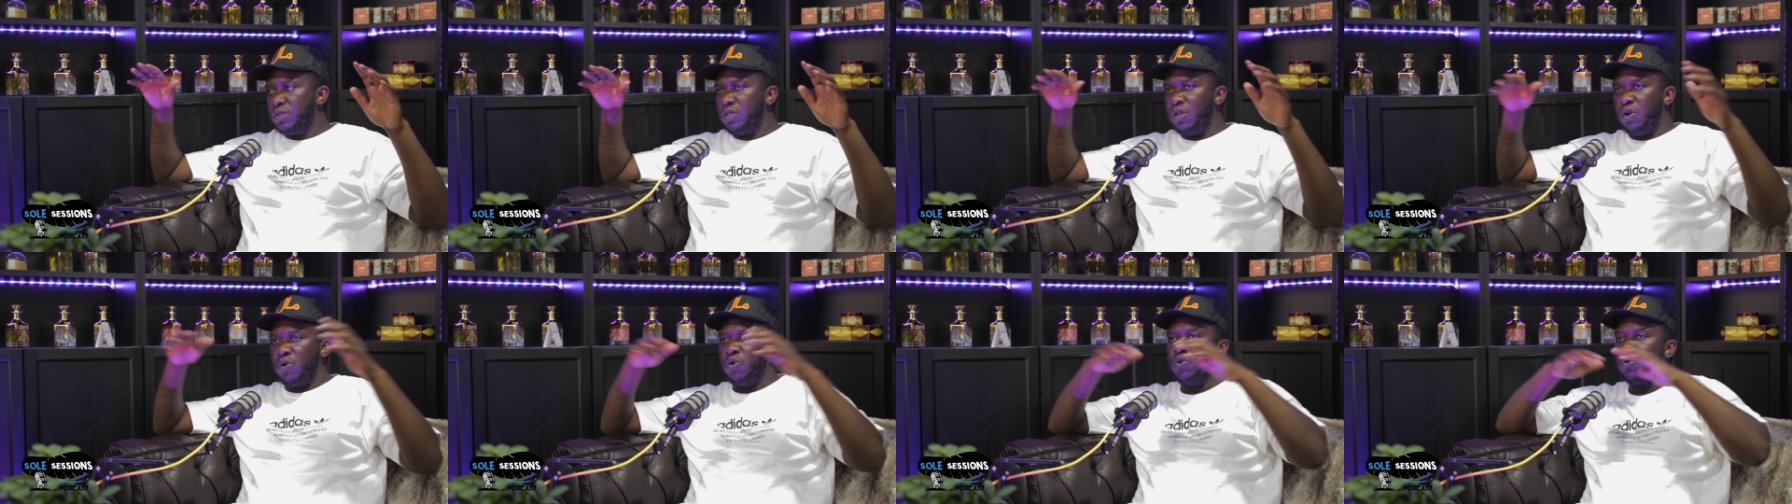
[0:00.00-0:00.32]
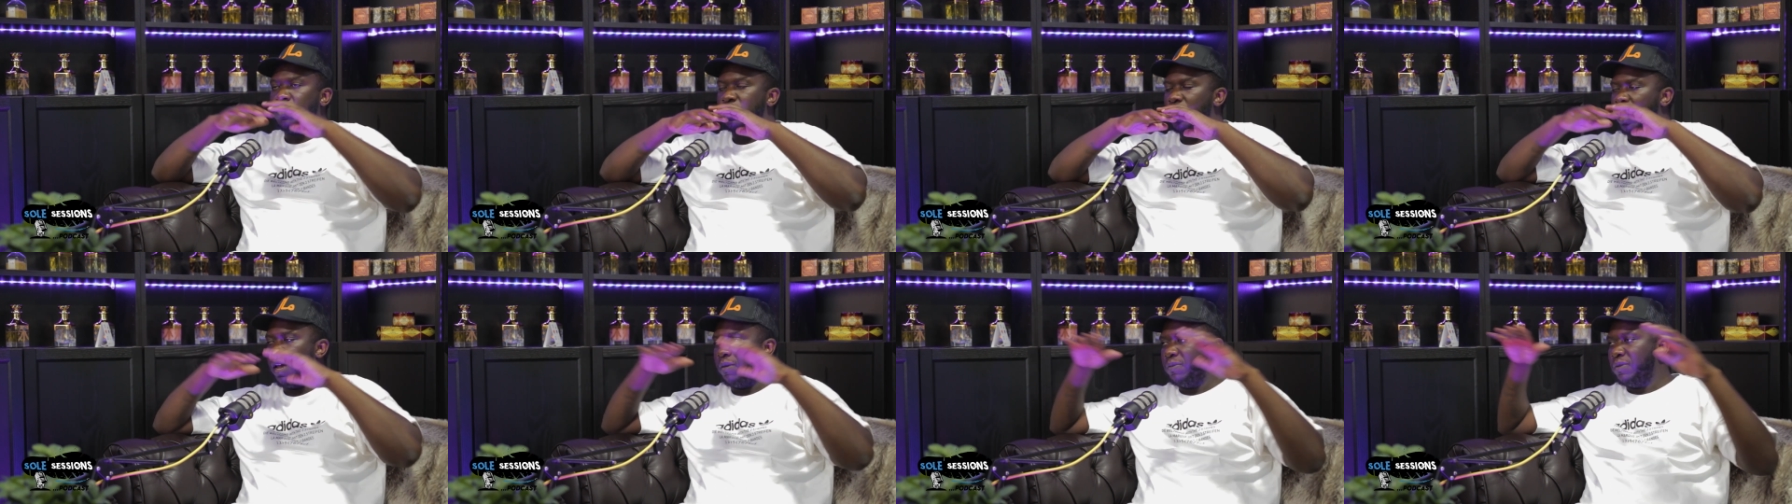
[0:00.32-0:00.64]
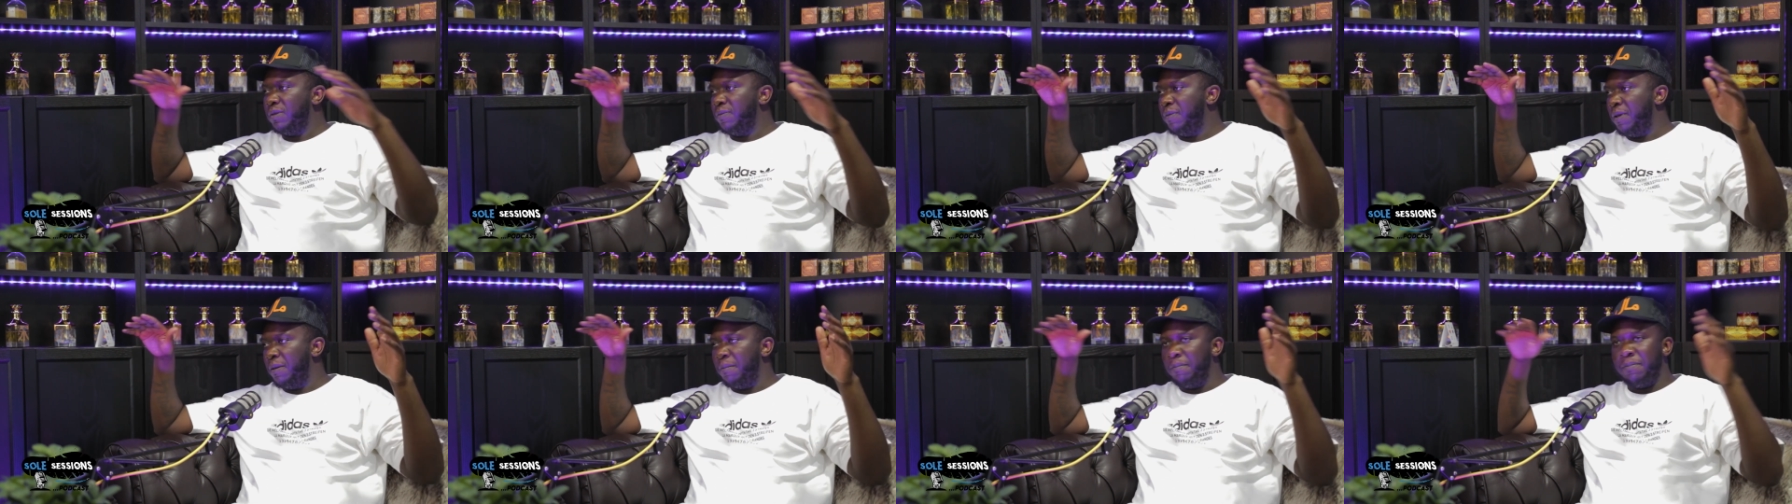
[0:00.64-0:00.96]
So all
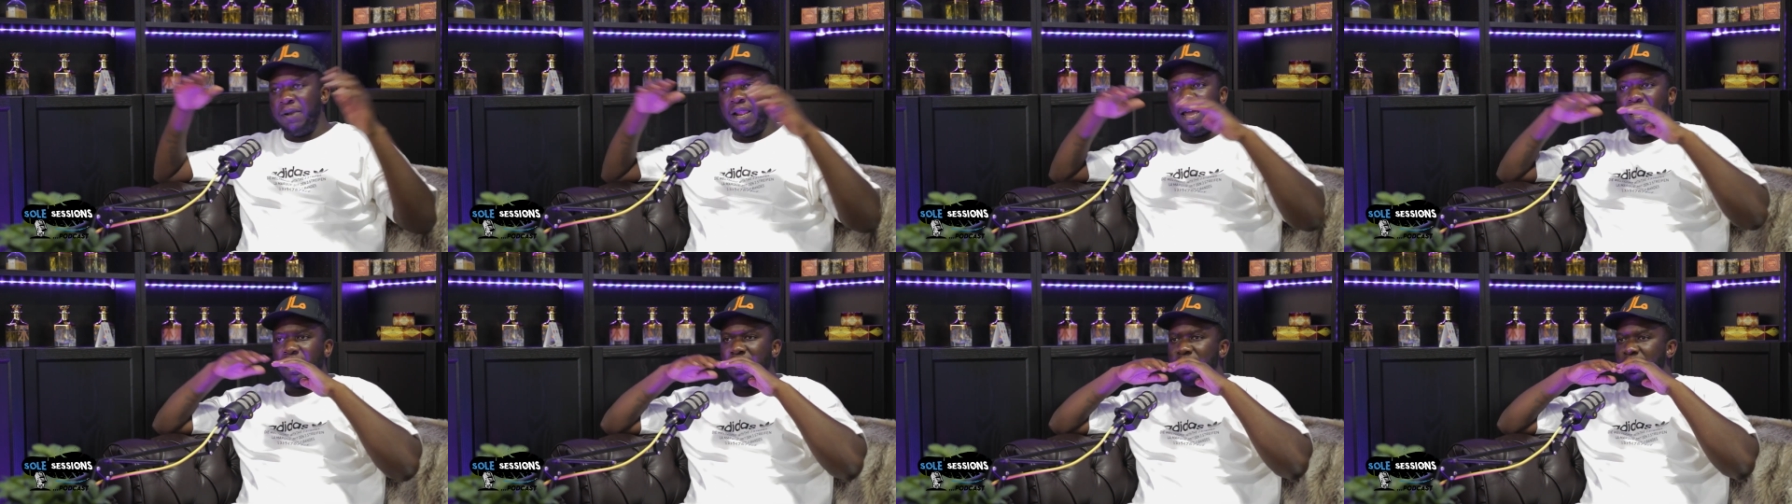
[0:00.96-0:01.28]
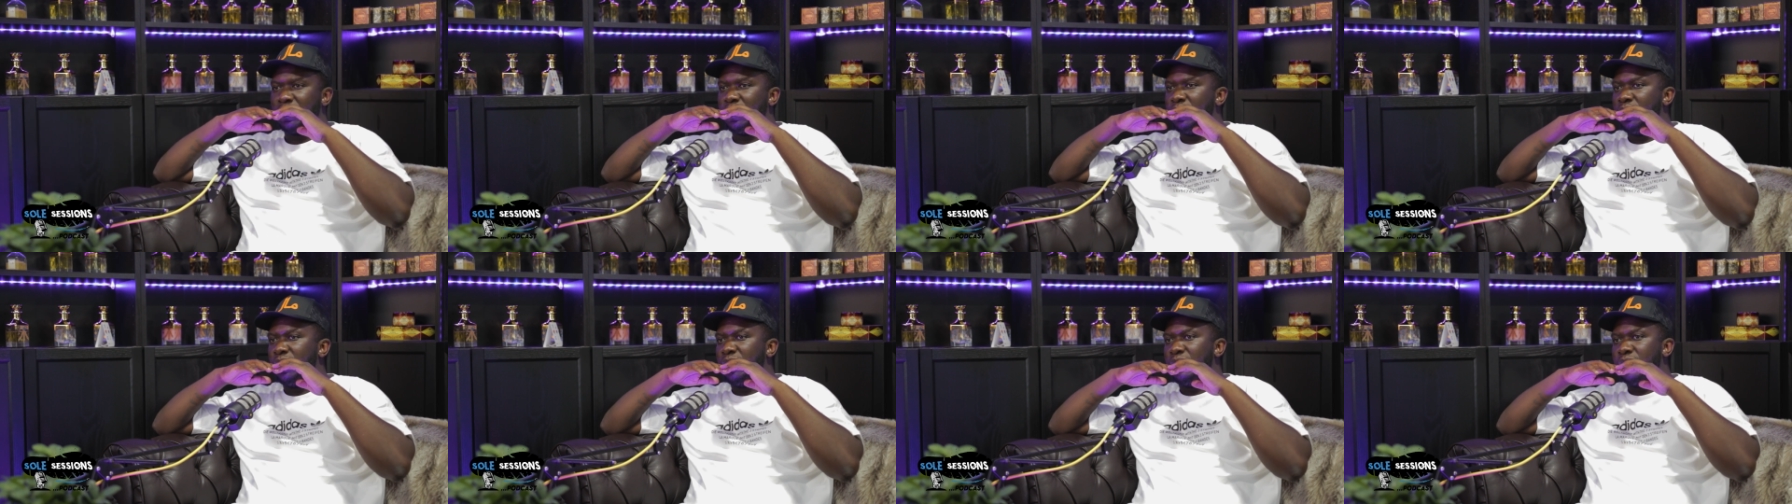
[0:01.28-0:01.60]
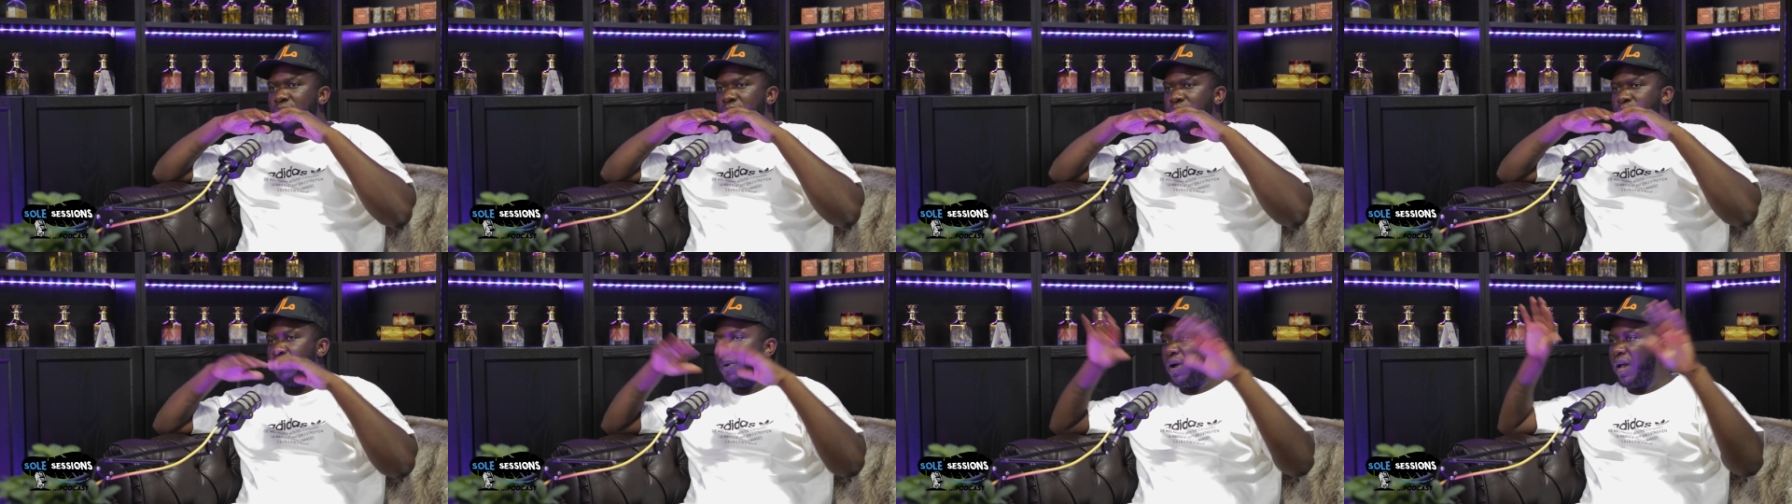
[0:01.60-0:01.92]
types of men, black,
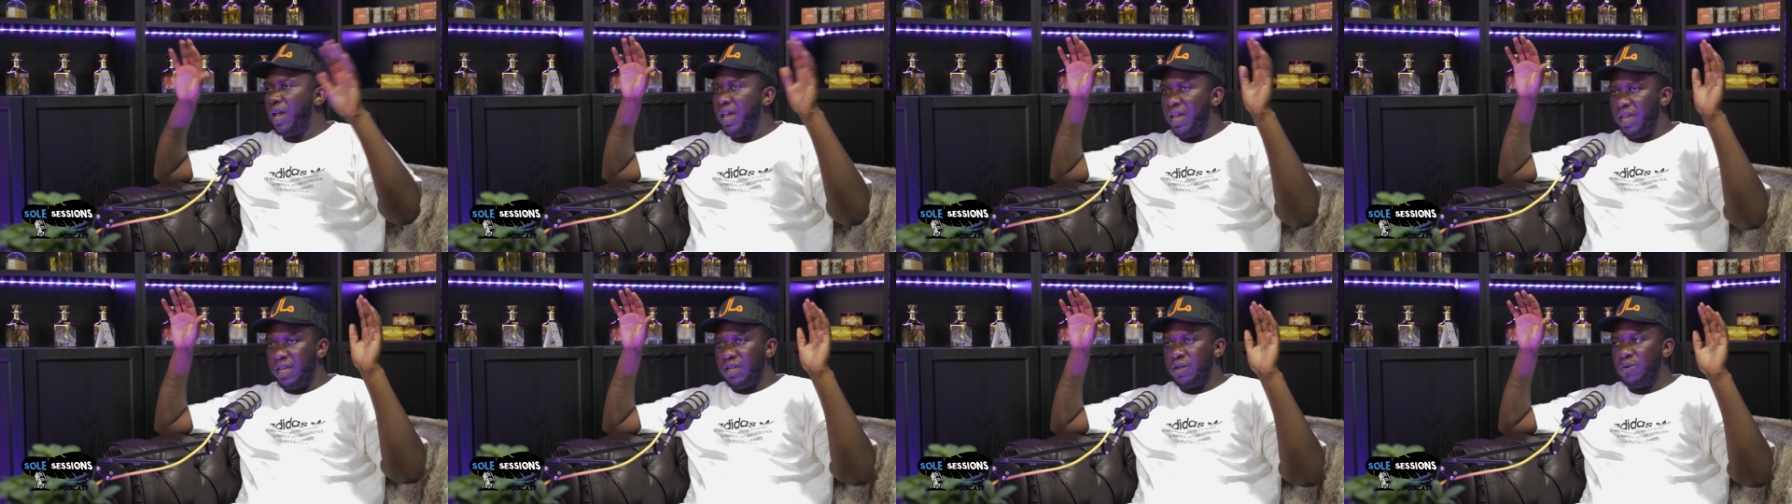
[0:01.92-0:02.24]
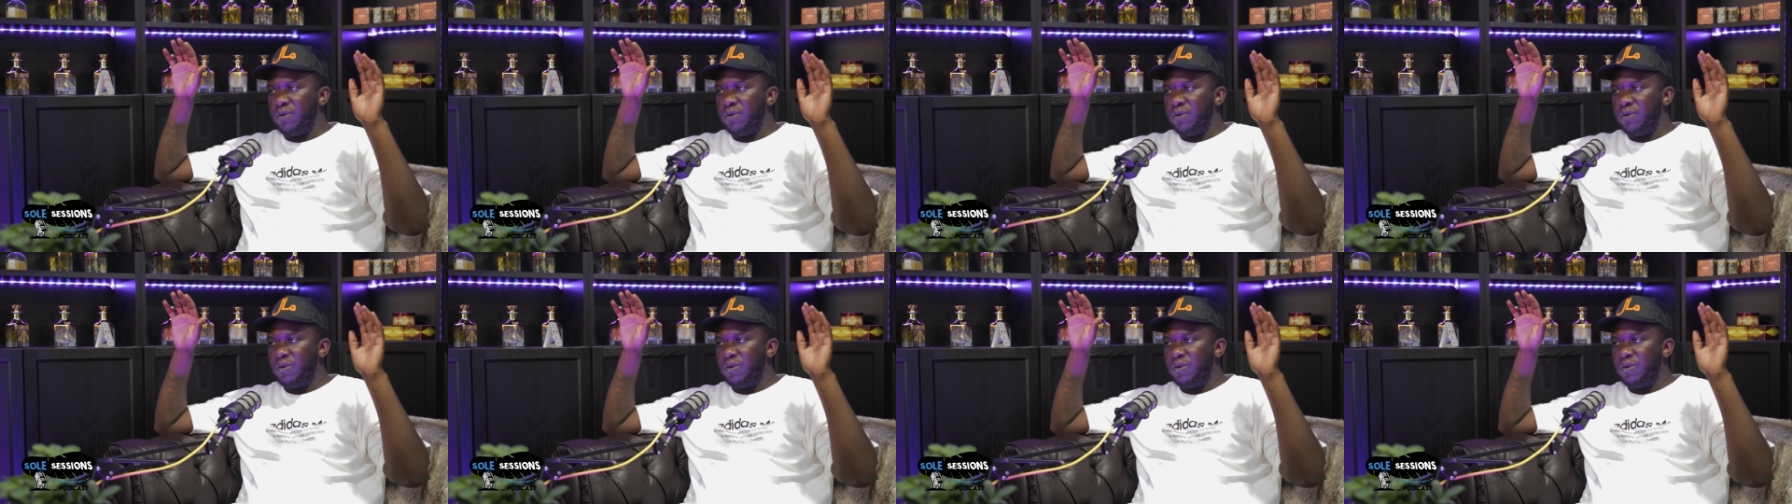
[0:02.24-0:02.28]
white,